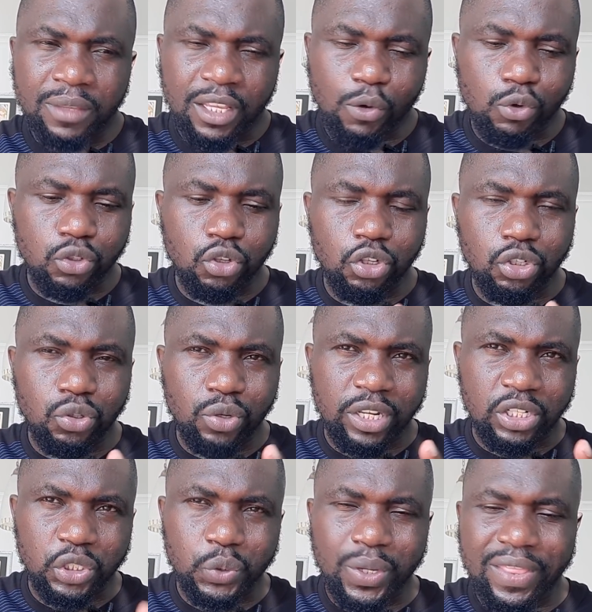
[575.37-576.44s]
He was going to
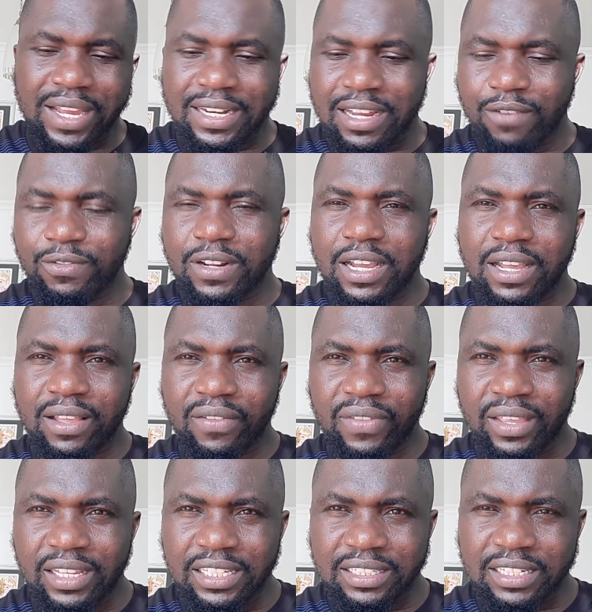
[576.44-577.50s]
ensure that after
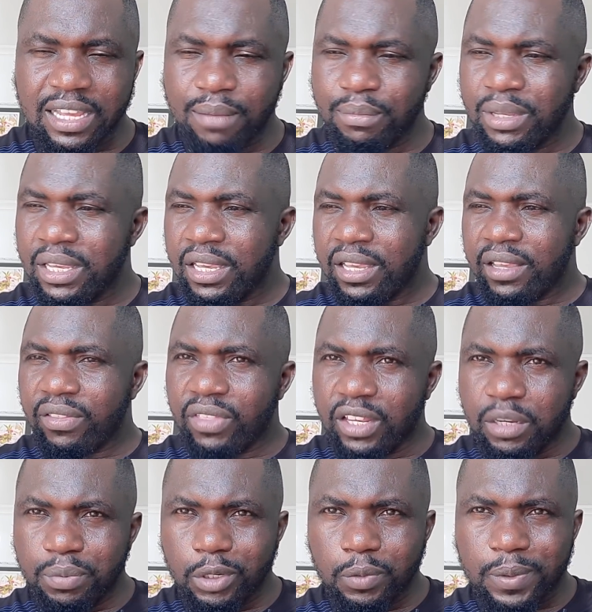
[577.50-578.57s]
his term, the
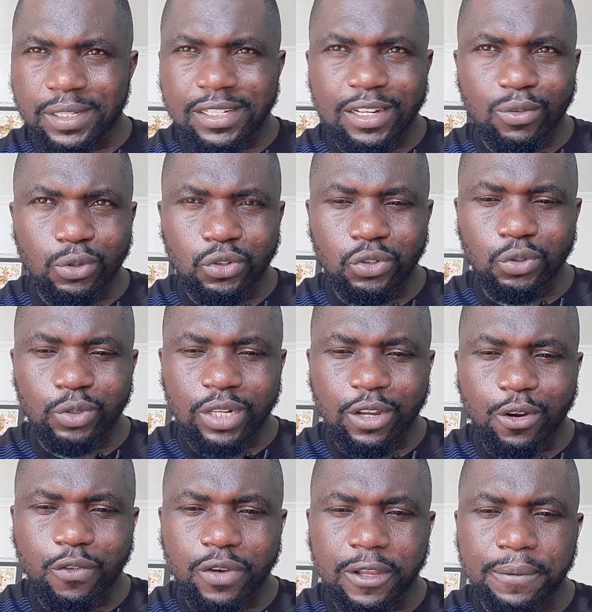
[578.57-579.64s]
deputy president was going to
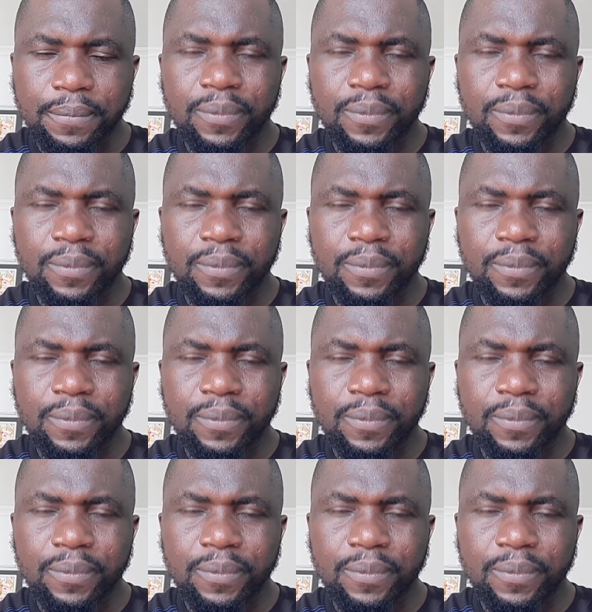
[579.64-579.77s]
take over.